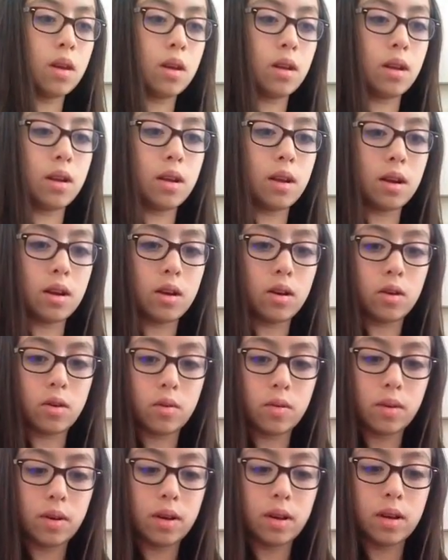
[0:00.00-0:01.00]
Now
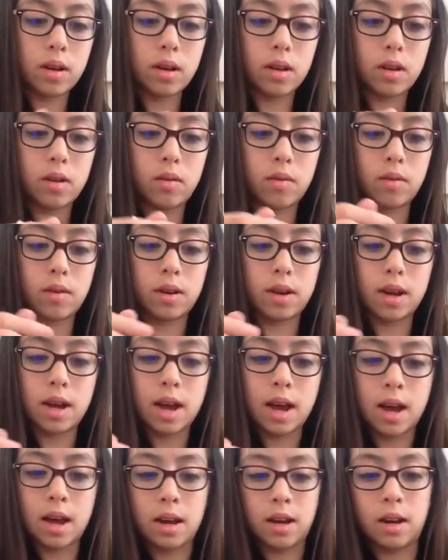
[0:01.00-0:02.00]
you want to
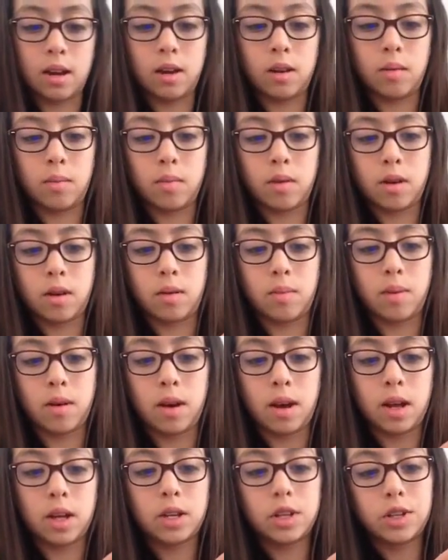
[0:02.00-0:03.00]
add in your Mod
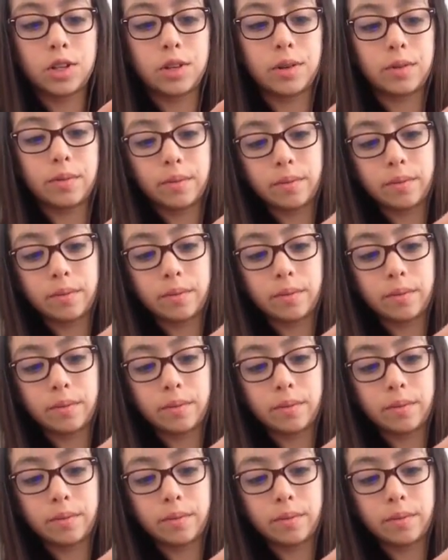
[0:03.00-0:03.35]
Podge.